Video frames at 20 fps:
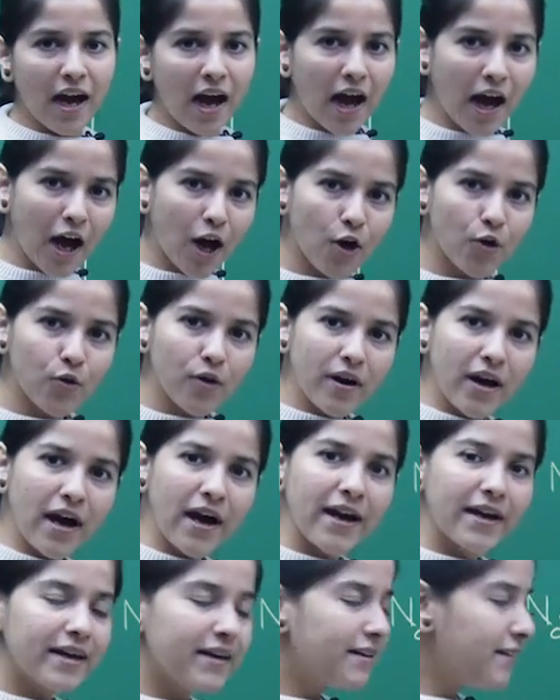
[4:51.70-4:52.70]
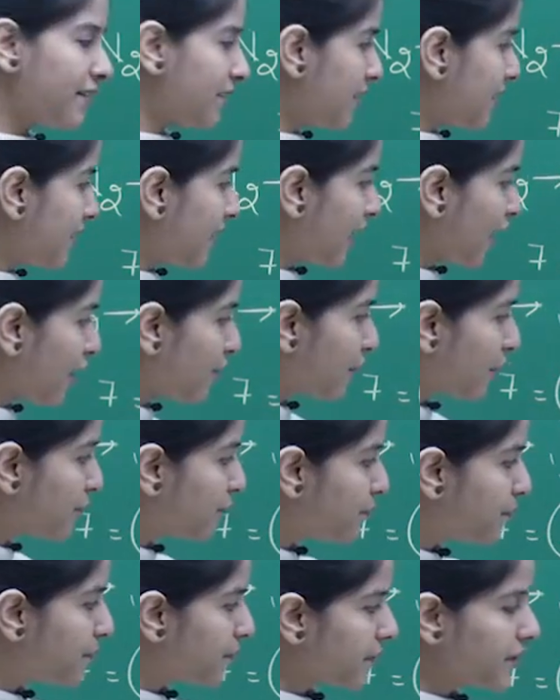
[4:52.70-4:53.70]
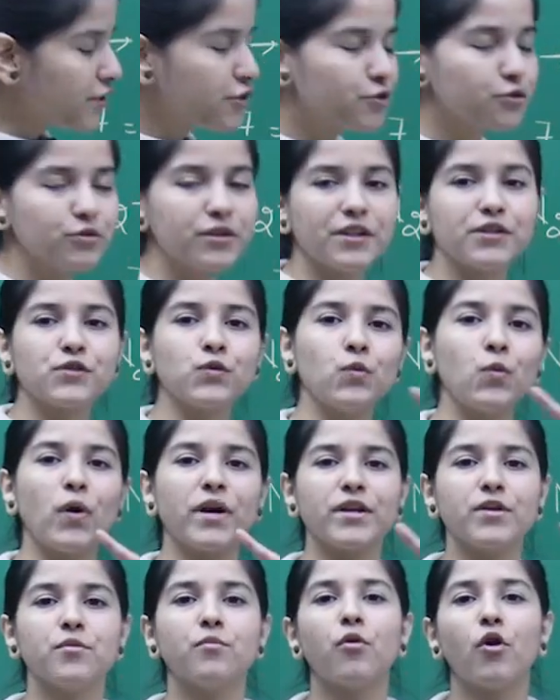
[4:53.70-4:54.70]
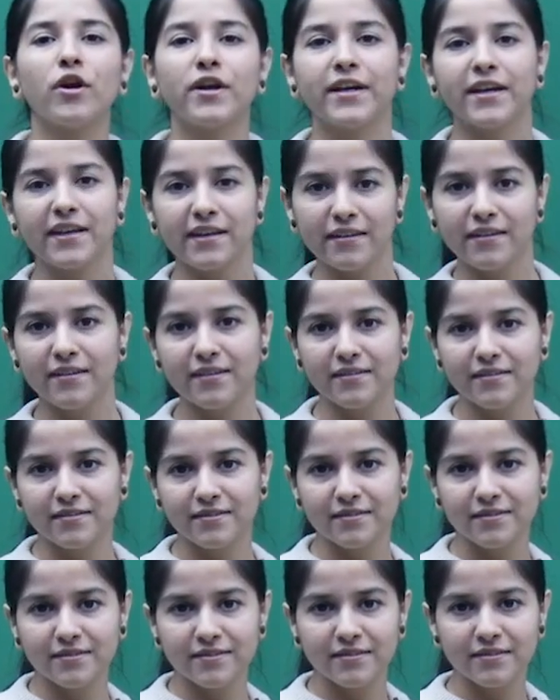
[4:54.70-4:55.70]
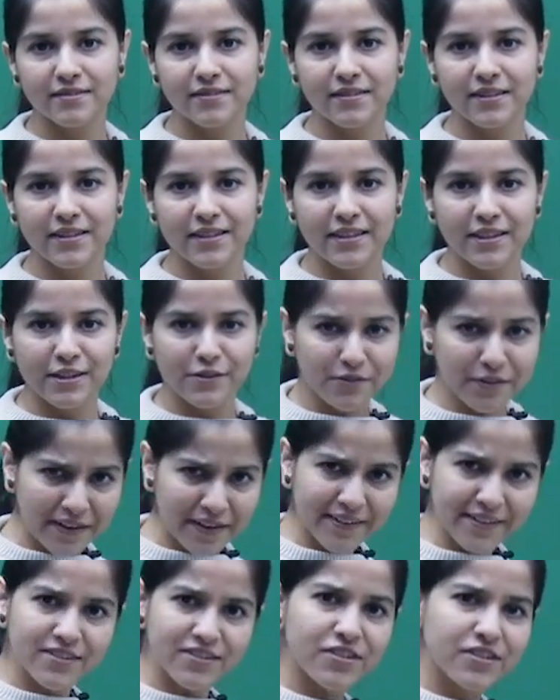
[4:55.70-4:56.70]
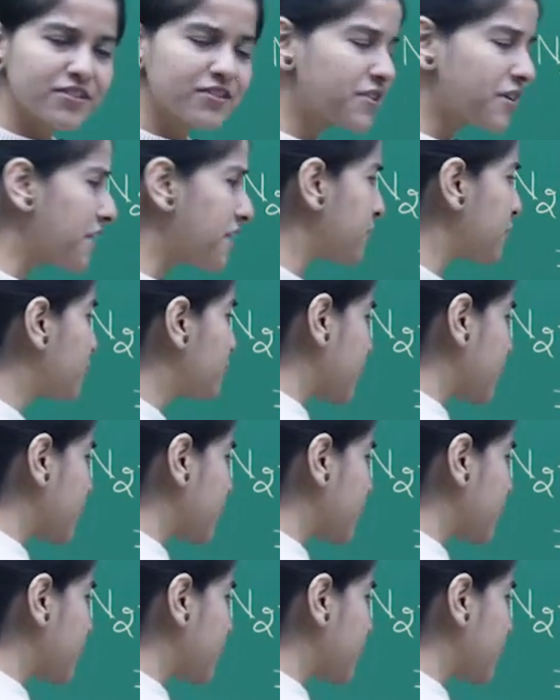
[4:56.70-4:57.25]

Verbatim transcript: how I came up to this one bonding. So let us just try to